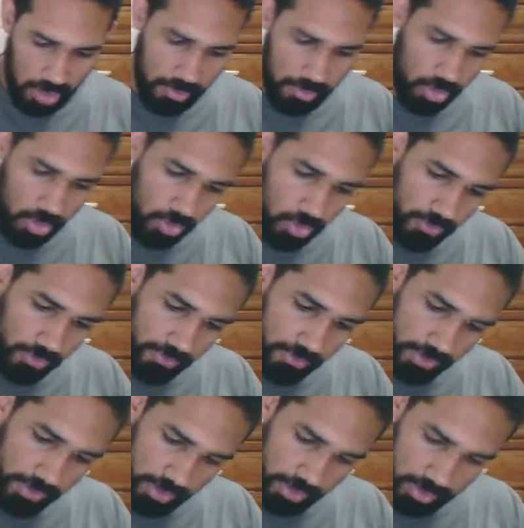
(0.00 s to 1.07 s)
move.
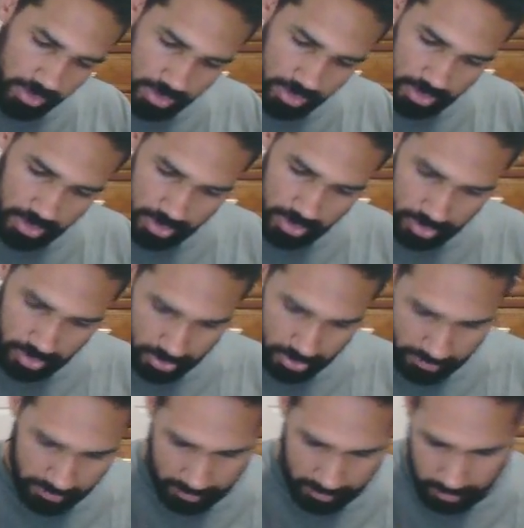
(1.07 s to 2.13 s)

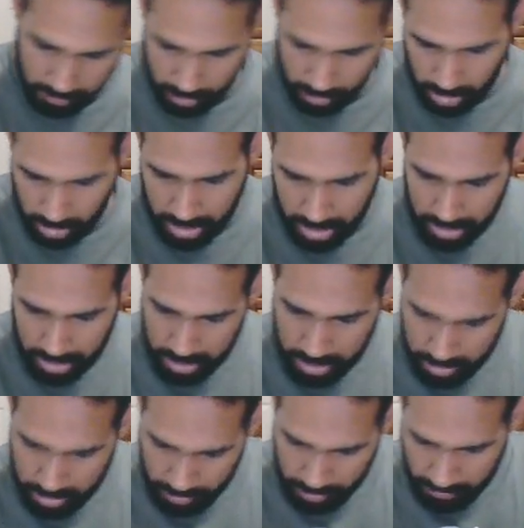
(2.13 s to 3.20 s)
What other
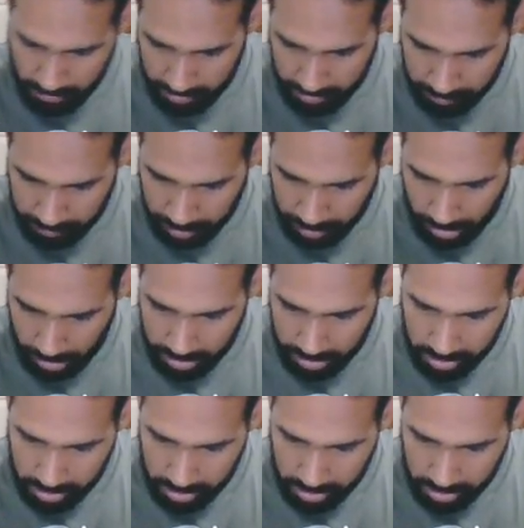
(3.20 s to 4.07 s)
moving part?